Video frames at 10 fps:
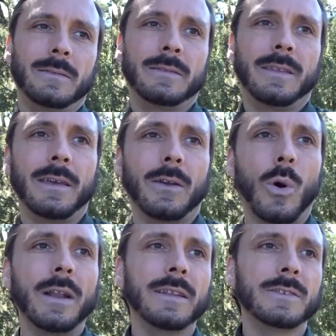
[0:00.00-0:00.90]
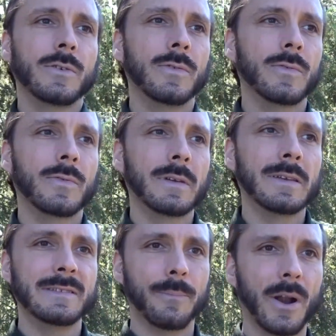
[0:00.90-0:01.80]
The qualities of
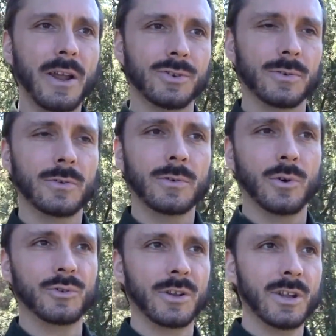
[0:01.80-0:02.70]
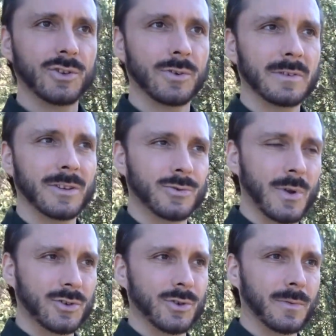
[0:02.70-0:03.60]
separation, contradiction,
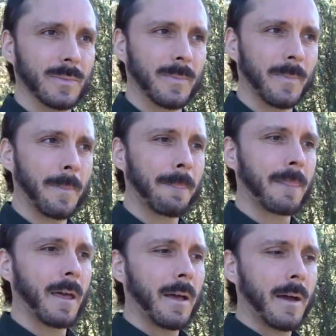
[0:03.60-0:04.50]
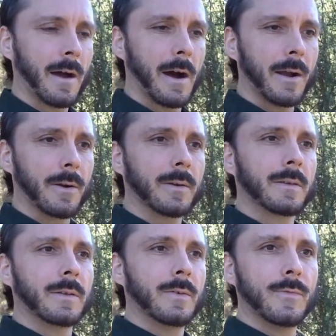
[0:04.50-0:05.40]
destruction are
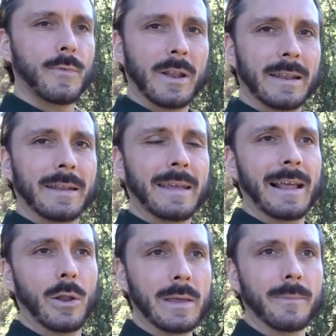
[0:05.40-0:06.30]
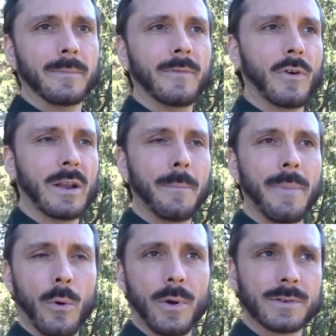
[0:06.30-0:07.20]
fallen Elohim, fallen
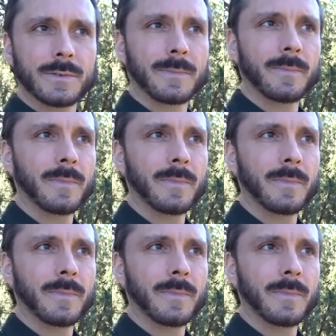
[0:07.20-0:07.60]
powers.